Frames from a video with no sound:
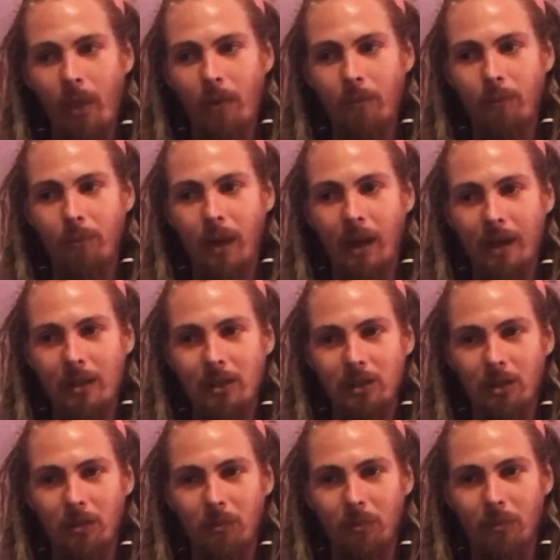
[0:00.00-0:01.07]
by
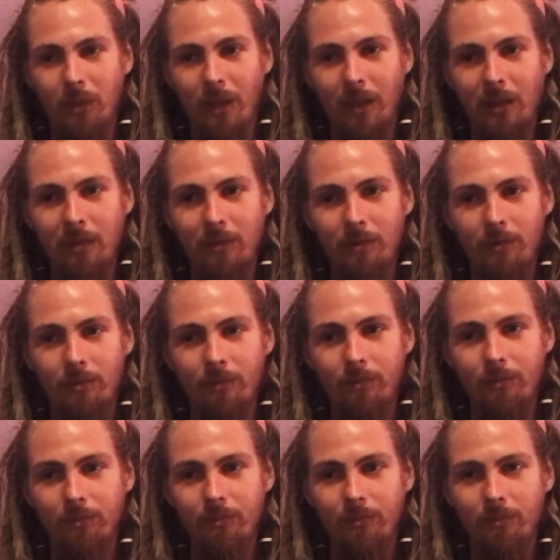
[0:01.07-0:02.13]
some like
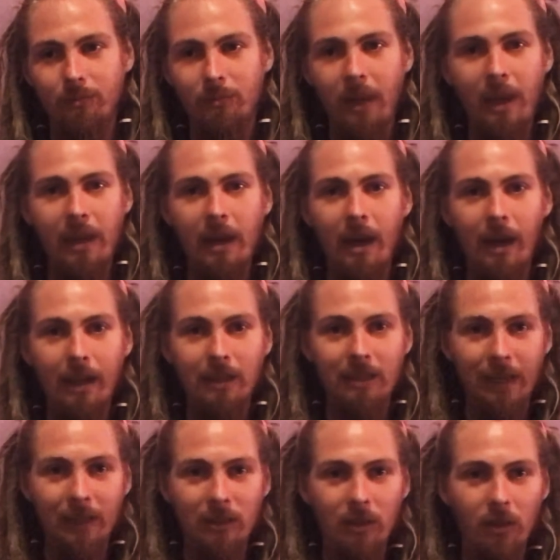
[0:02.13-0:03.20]
AI
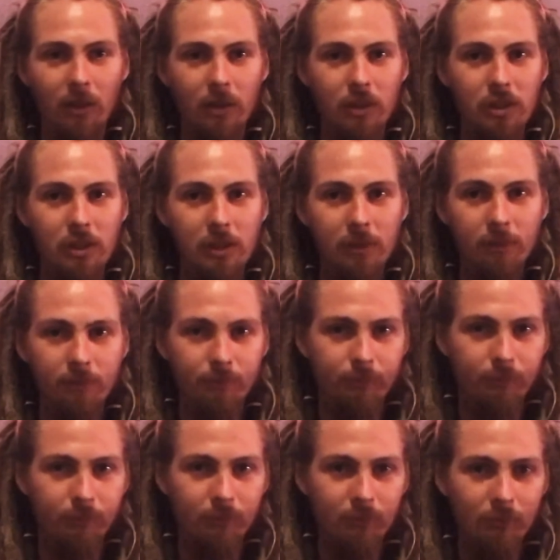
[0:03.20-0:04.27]
technology,
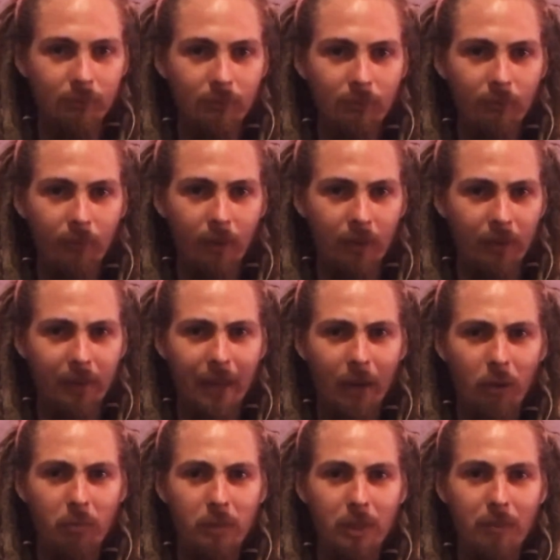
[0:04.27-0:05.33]
that
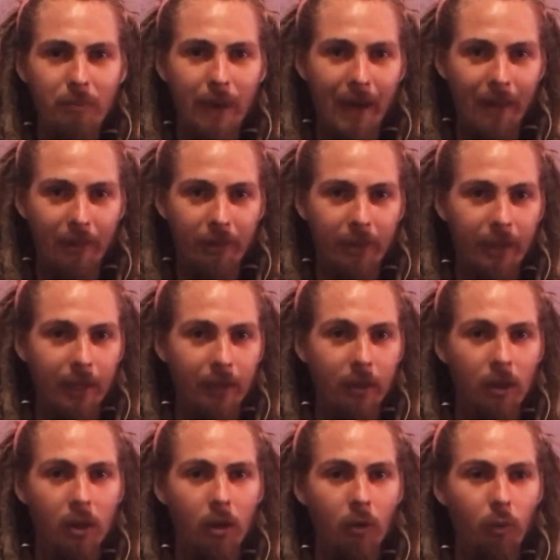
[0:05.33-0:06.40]
would be a bad thing,
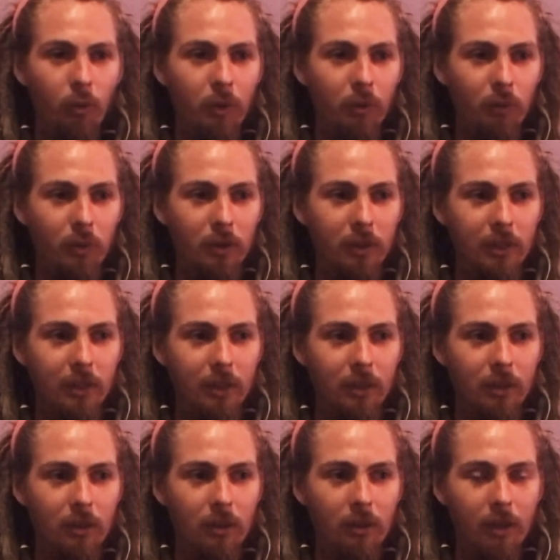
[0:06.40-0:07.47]
when really
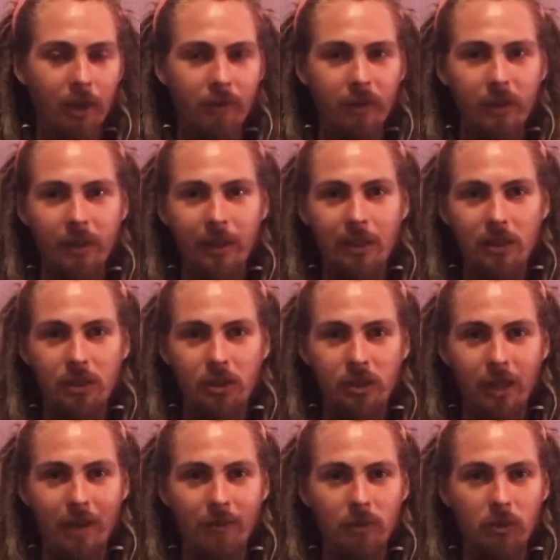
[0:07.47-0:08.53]
everything is just
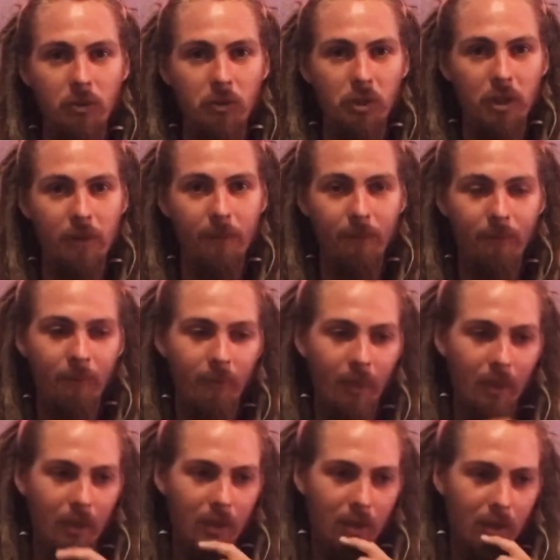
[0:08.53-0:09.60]
evolution.
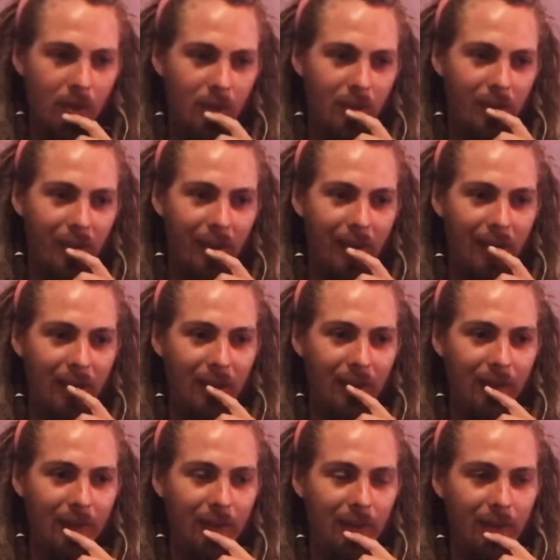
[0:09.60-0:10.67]

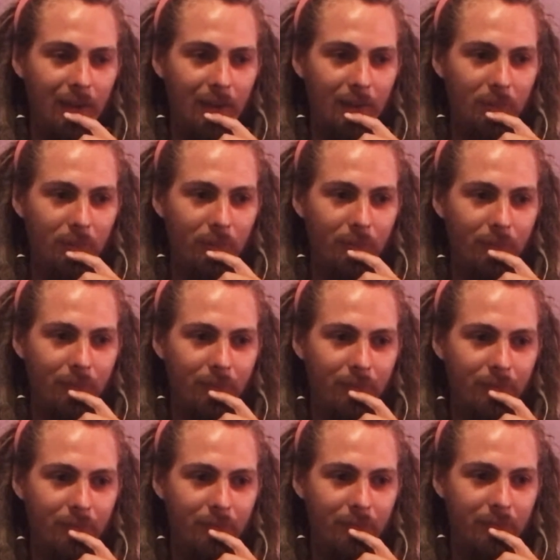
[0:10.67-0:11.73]
And
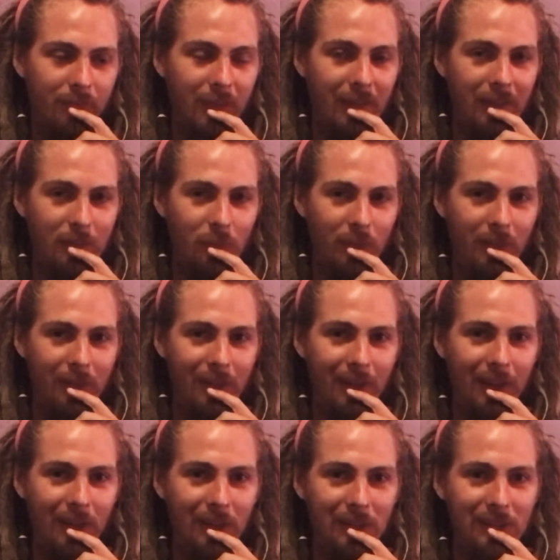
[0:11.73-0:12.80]
yeah, that's what
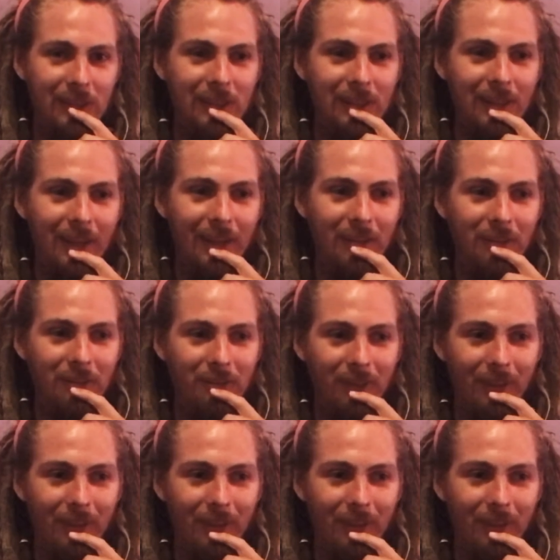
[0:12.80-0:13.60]
LSD kind of